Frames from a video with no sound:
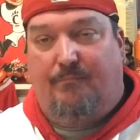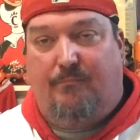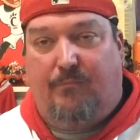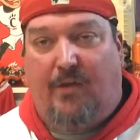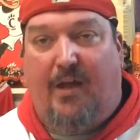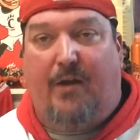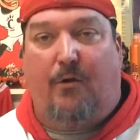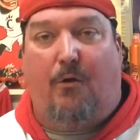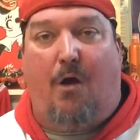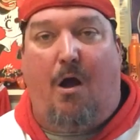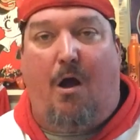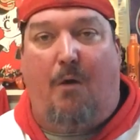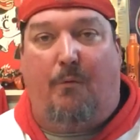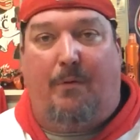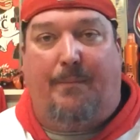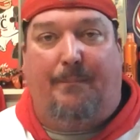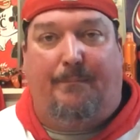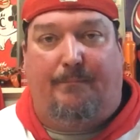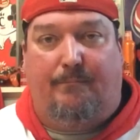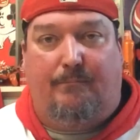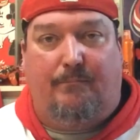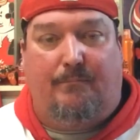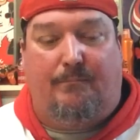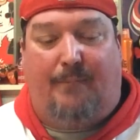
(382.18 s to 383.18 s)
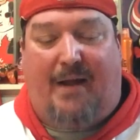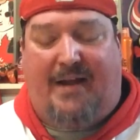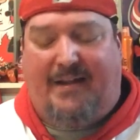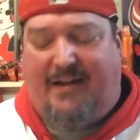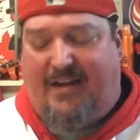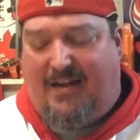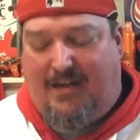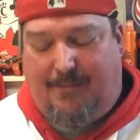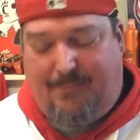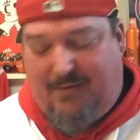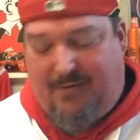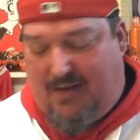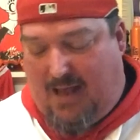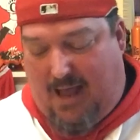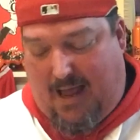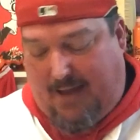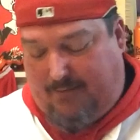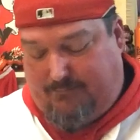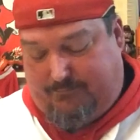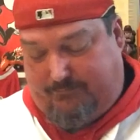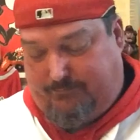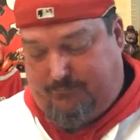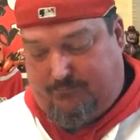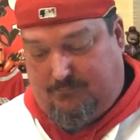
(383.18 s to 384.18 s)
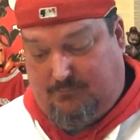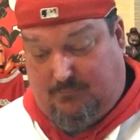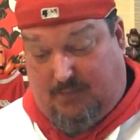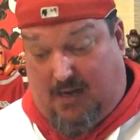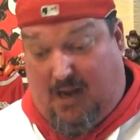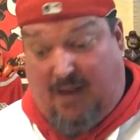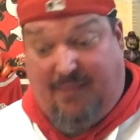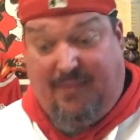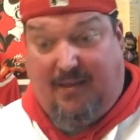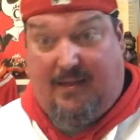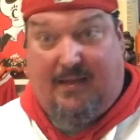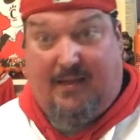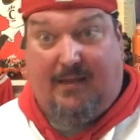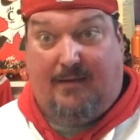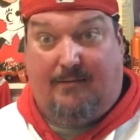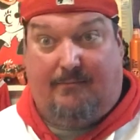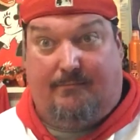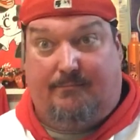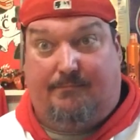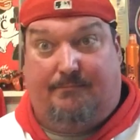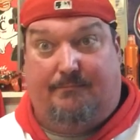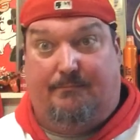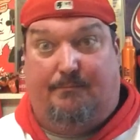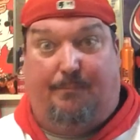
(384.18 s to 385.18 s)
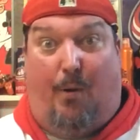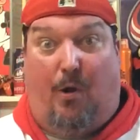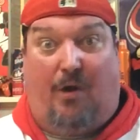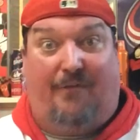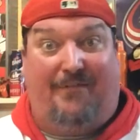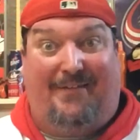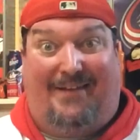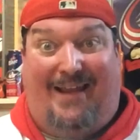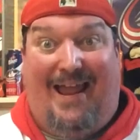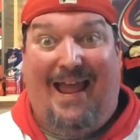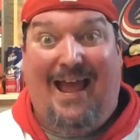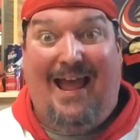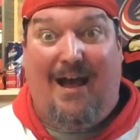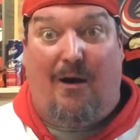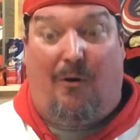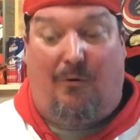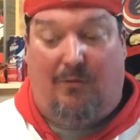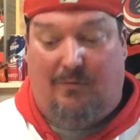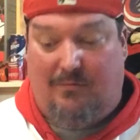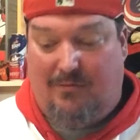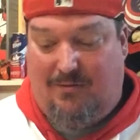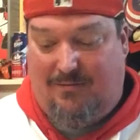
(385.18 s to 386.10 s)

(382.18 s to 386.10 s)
later on we might need him, but I think he's part of it now.